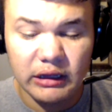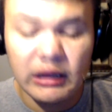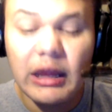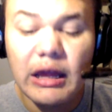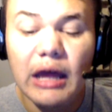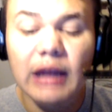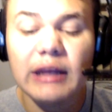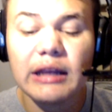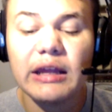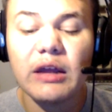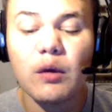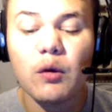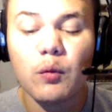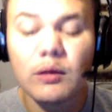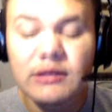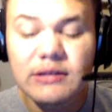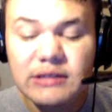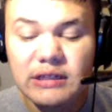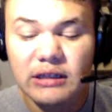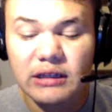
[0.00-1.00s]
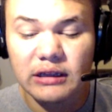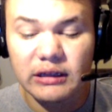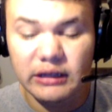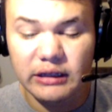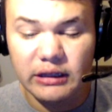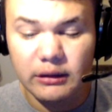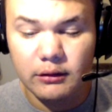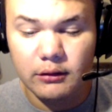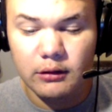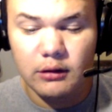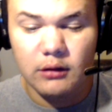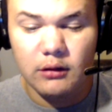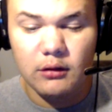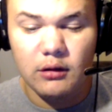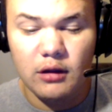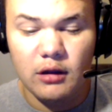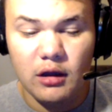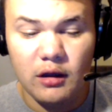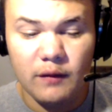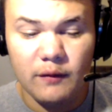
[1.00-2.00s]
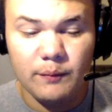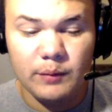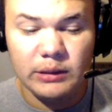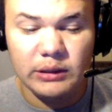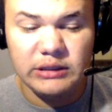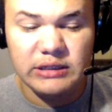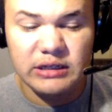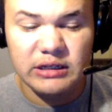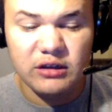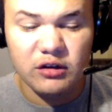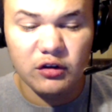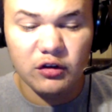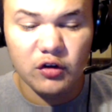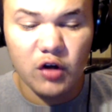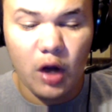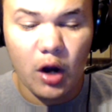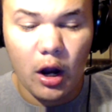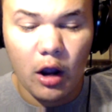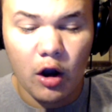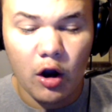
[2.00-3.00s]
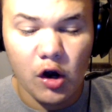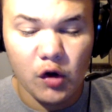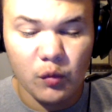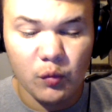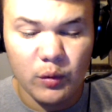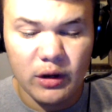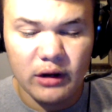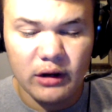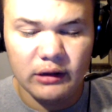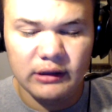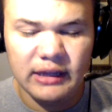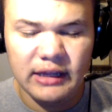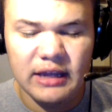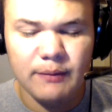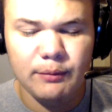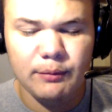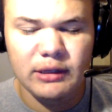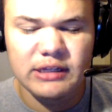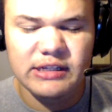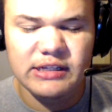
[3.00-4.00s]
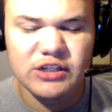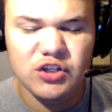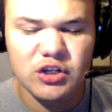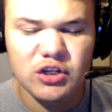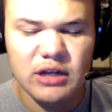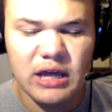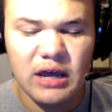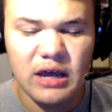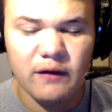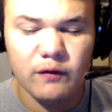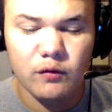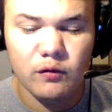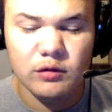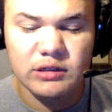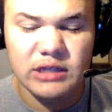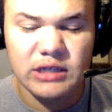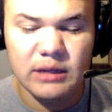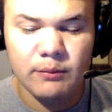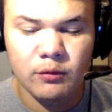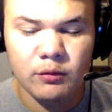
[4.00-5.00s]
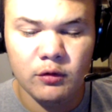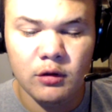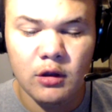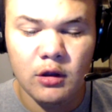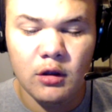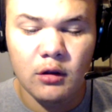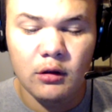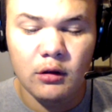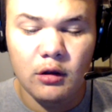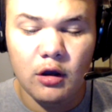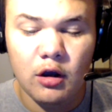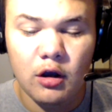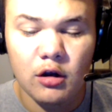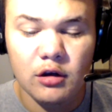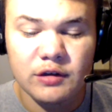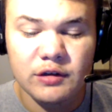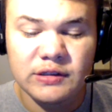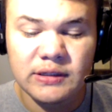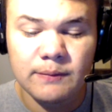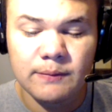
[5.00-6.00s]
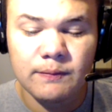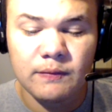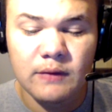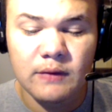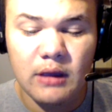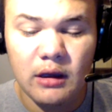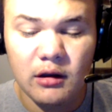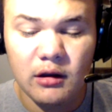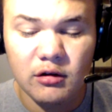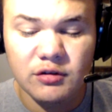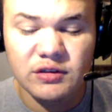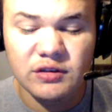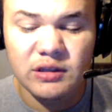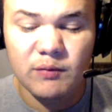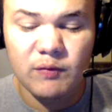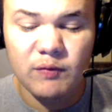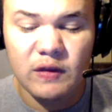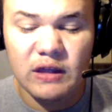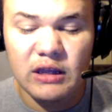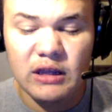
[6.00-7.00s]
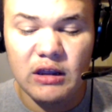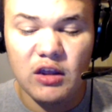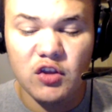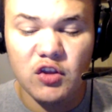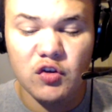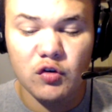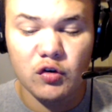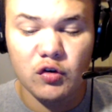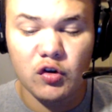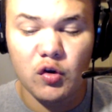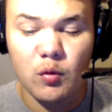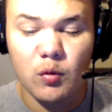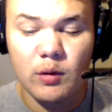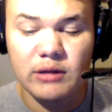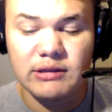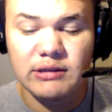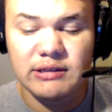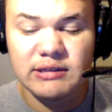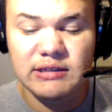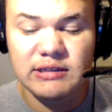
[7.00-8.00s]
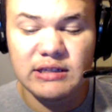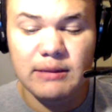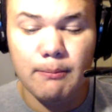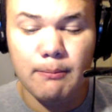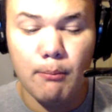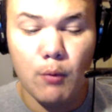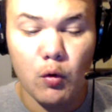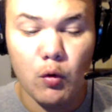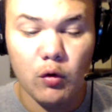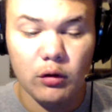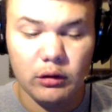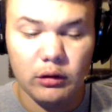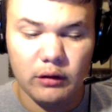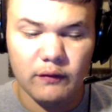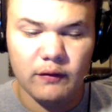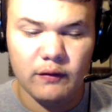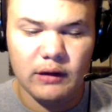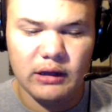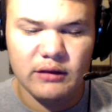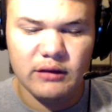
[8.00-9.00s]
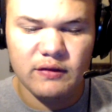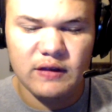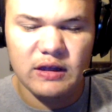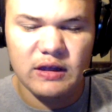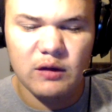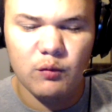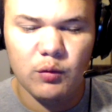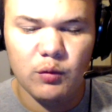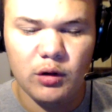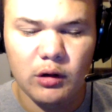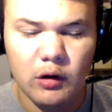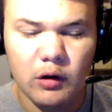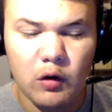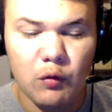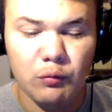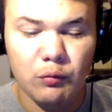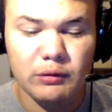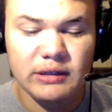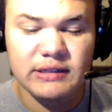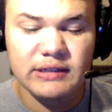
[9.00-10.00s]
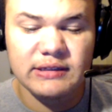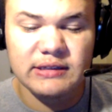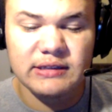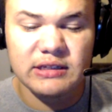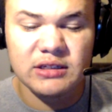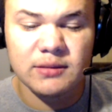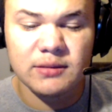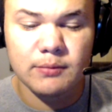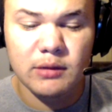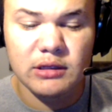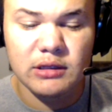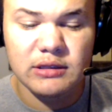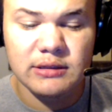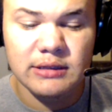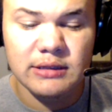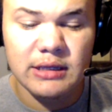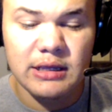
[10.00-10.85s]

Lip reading: linguistically particular hardware, like PlayStation Now, for example, are something you're going to see more of. I think we're only 6 months